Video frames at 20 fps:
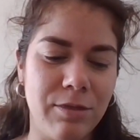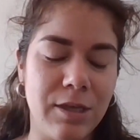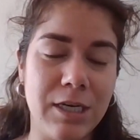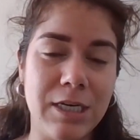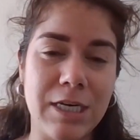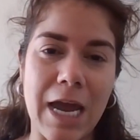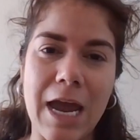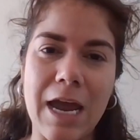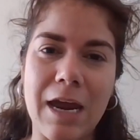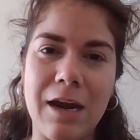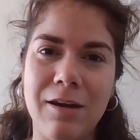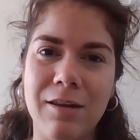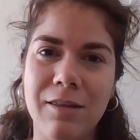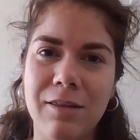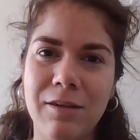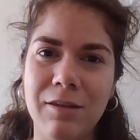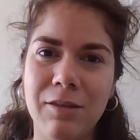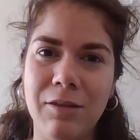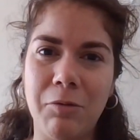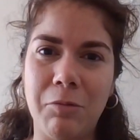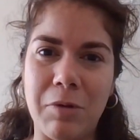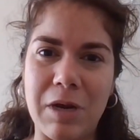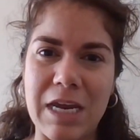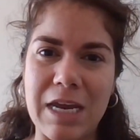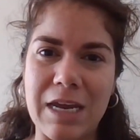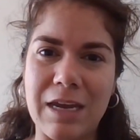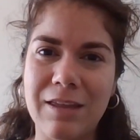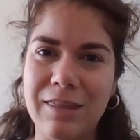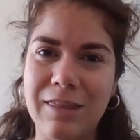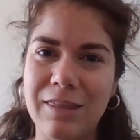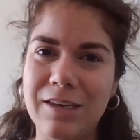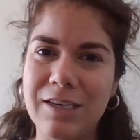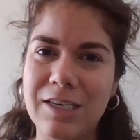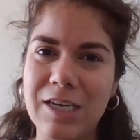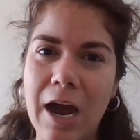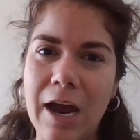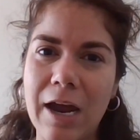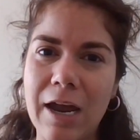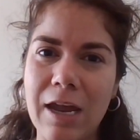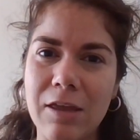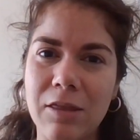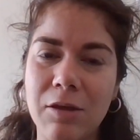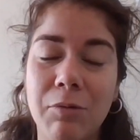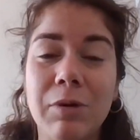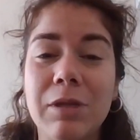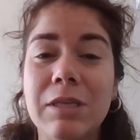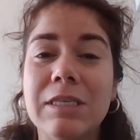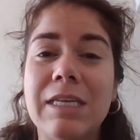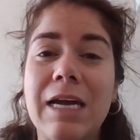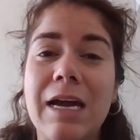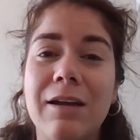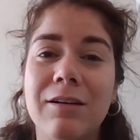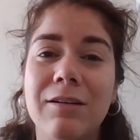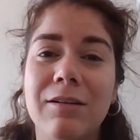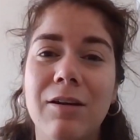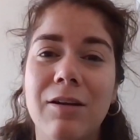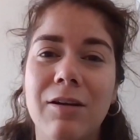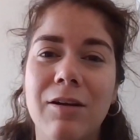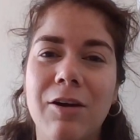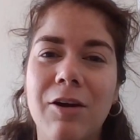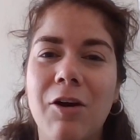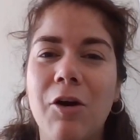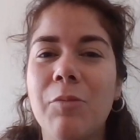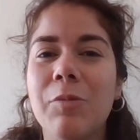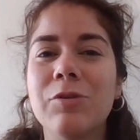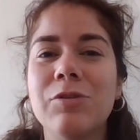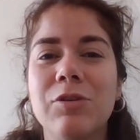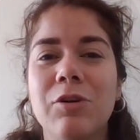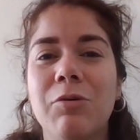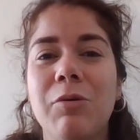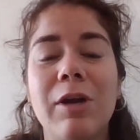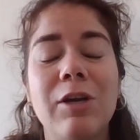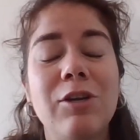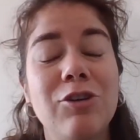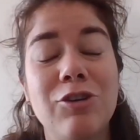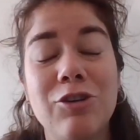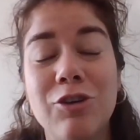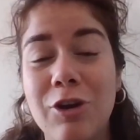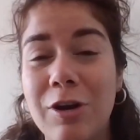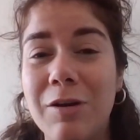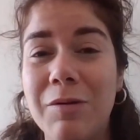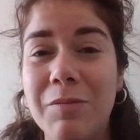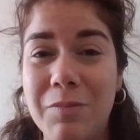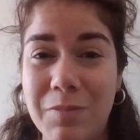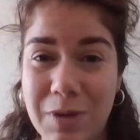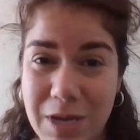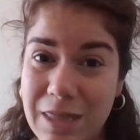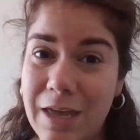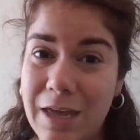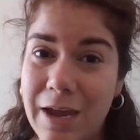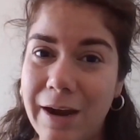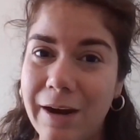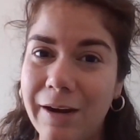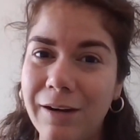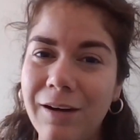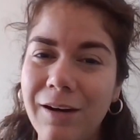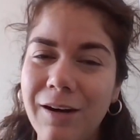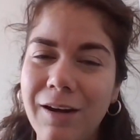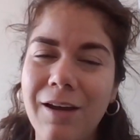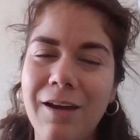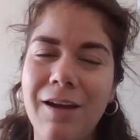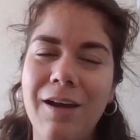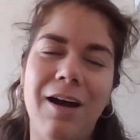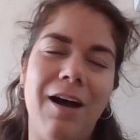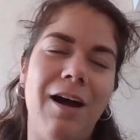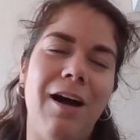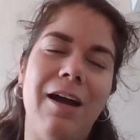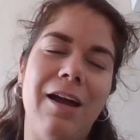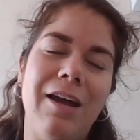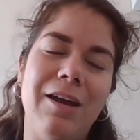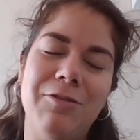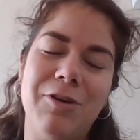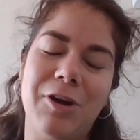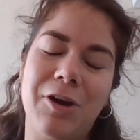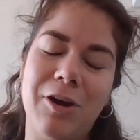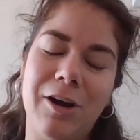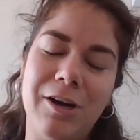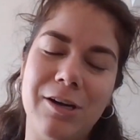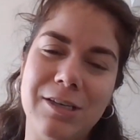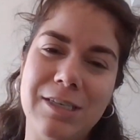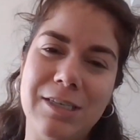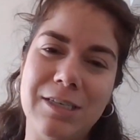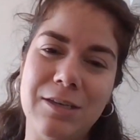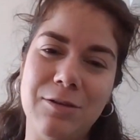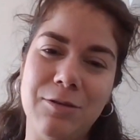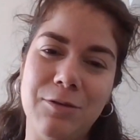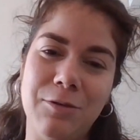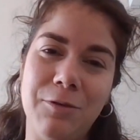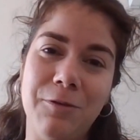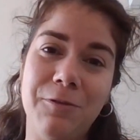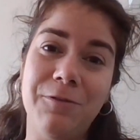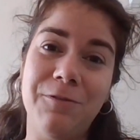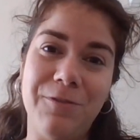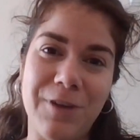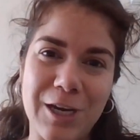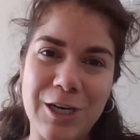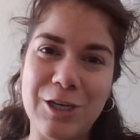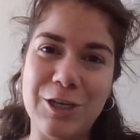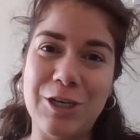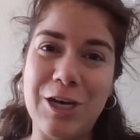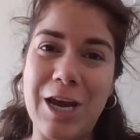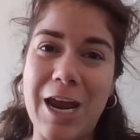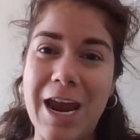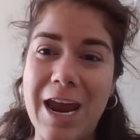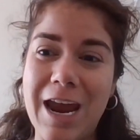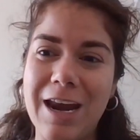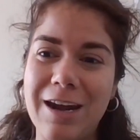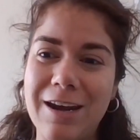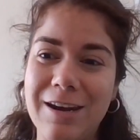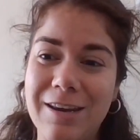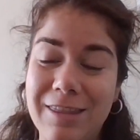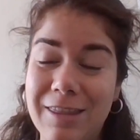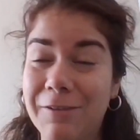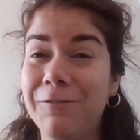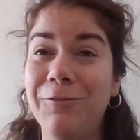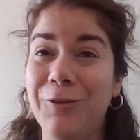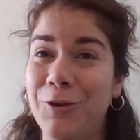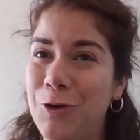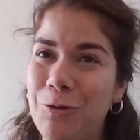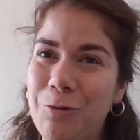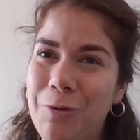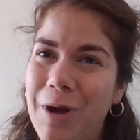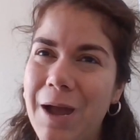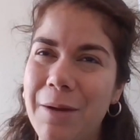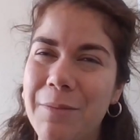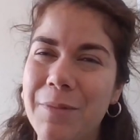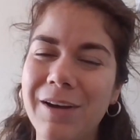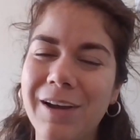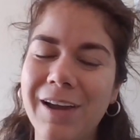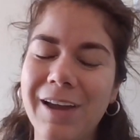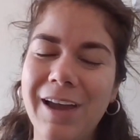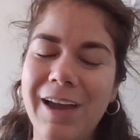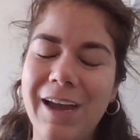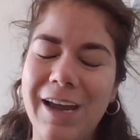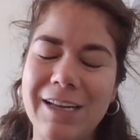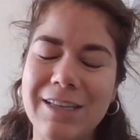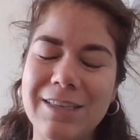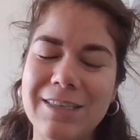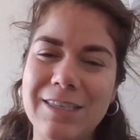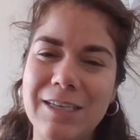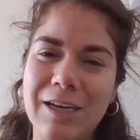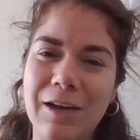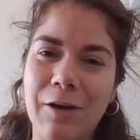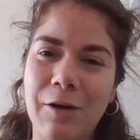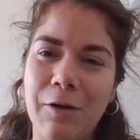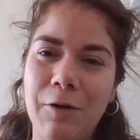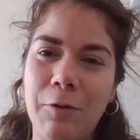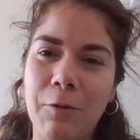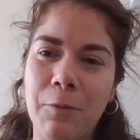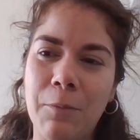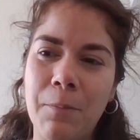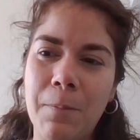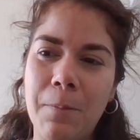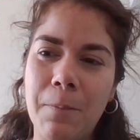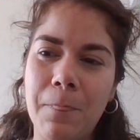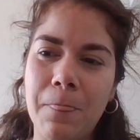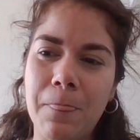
the dead, the weak, the dying, the ones that almost in a way shouldn't be there in regards to fish and the food web. And so